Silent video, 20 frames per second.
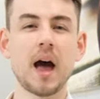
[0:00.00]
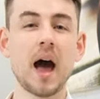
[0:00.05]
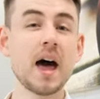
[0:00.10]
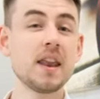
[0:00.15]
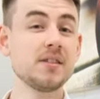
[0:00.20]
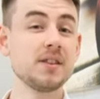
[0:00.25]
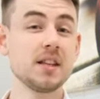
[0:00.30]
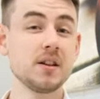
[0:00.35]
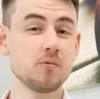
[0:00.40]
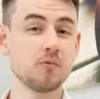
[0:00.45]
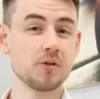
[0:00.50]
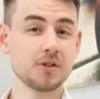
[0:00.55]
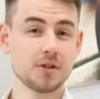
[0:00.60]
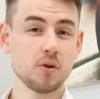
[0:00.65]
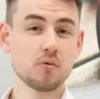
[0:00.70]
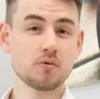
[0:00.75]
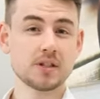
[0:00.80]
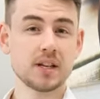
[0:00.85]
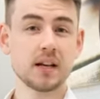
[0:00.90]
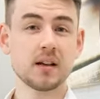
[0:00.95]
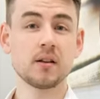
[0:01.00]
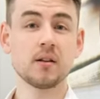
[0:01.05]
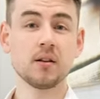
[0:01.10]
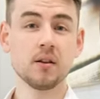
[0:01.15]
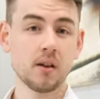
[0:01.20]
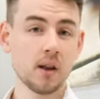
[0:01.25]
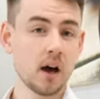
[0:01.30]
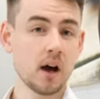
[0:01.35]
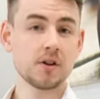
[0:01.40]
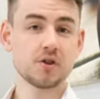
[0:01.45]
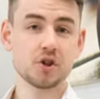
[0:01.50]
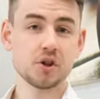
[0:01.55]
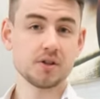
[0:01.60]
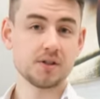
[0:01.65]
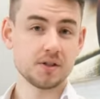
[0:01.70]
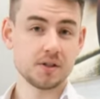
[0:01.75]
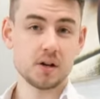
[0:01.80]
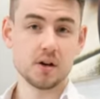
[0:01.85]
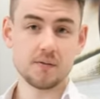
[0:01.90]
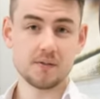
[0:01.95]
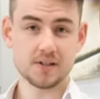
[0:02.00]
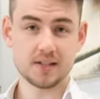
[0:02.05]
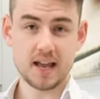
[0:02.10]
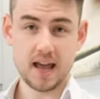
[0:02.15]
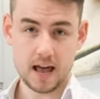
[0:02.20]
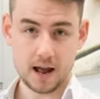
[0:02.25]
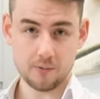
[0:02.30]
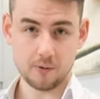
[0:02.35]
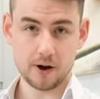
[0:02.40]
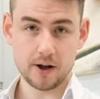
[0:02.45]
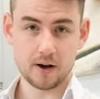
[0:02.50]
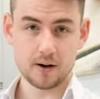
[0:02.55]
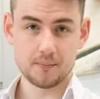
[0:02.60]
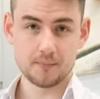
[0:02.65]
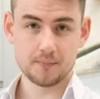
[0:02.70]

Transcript: and the resulting larger surface area.